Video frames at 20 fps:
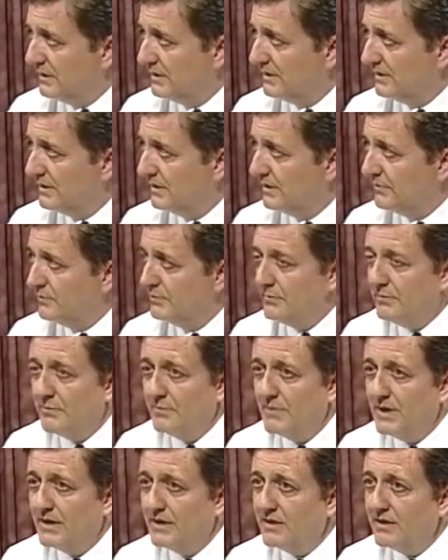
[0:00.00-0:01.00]
than
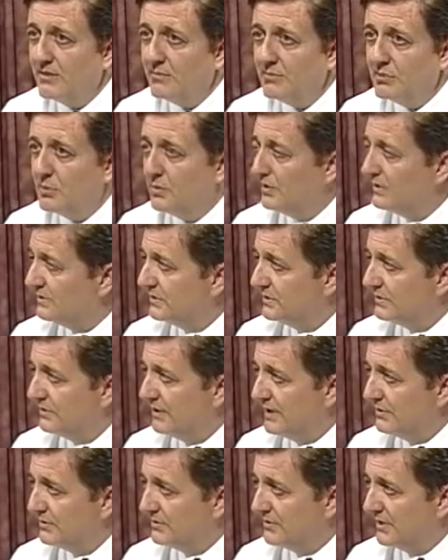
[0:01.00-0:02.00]
many of the employees in the
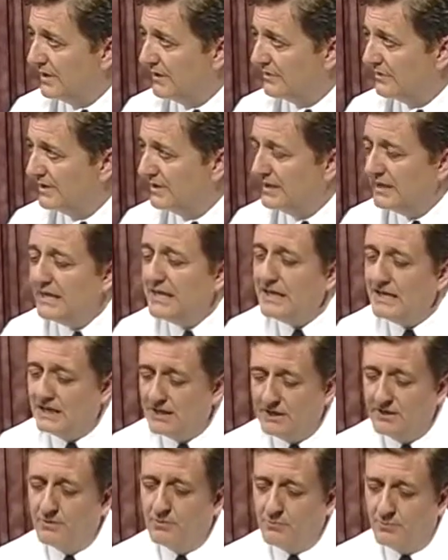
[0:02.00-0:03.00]
restaurants. And
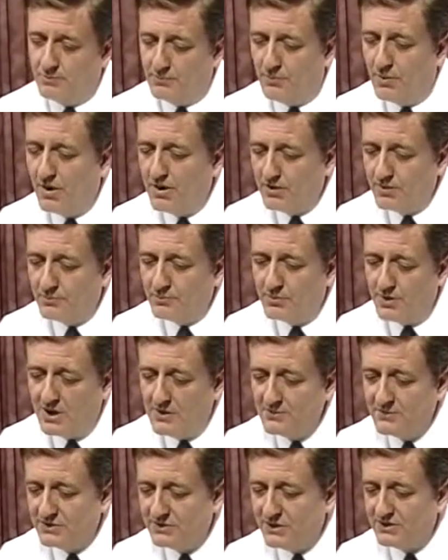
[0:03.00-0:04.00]
part of the
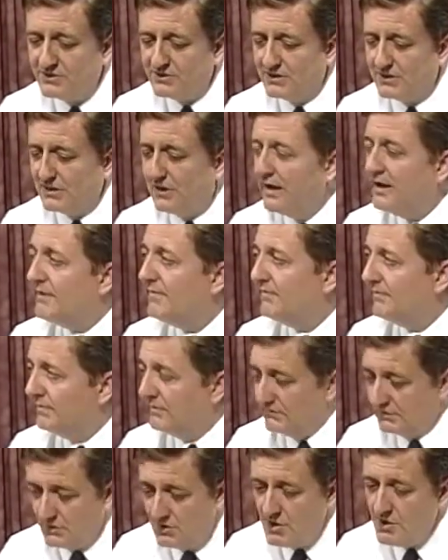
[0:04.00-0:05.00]
problem is it's the
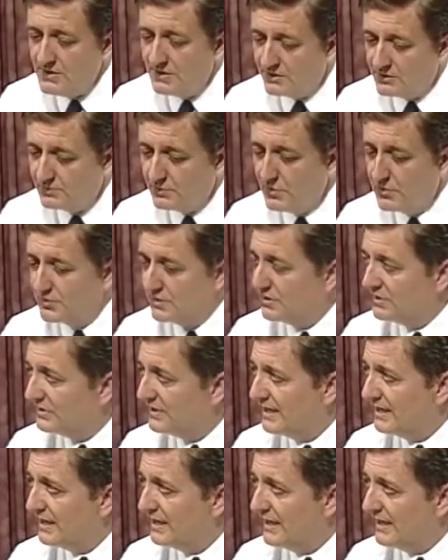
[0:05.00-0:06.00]
lifelong exposure to
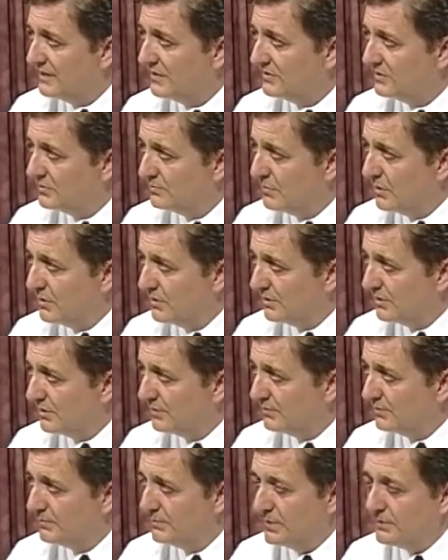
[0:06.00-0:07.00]
secondhand smoke
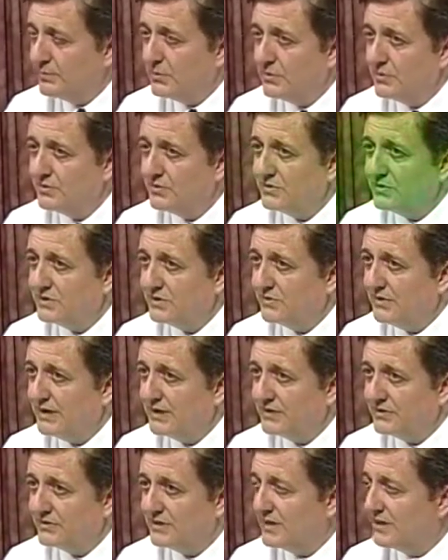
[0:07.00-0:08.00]
that poses the
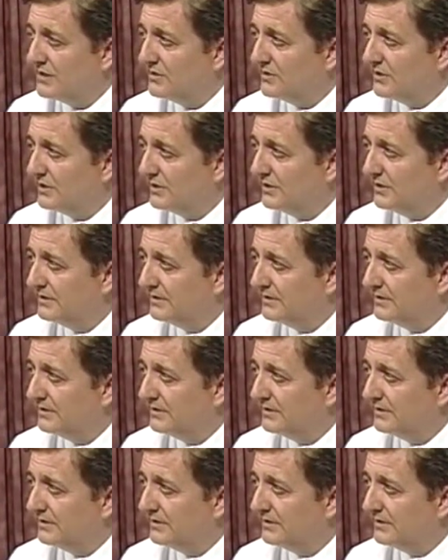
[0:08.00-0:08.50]
greatest danger.